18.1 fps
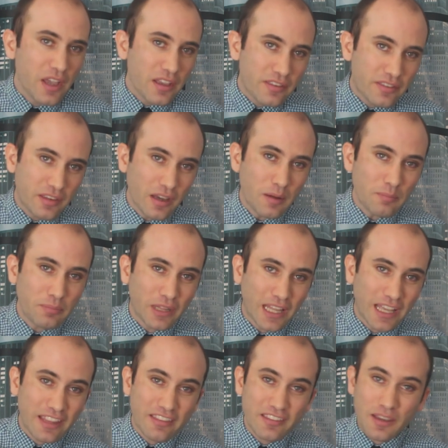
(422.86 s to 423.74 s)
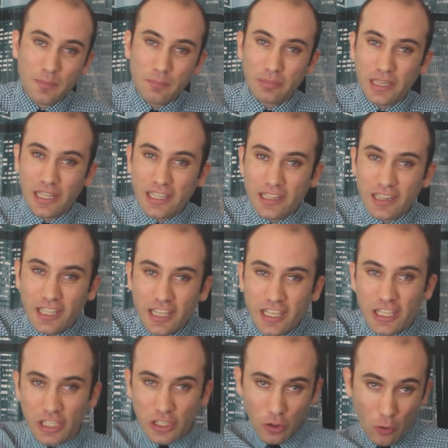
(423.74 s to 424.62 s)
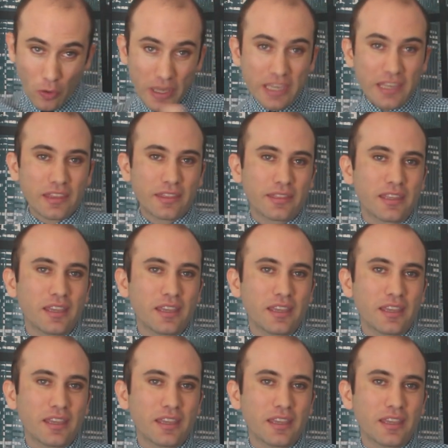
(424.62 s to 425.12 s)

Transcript: Some plans completely yoink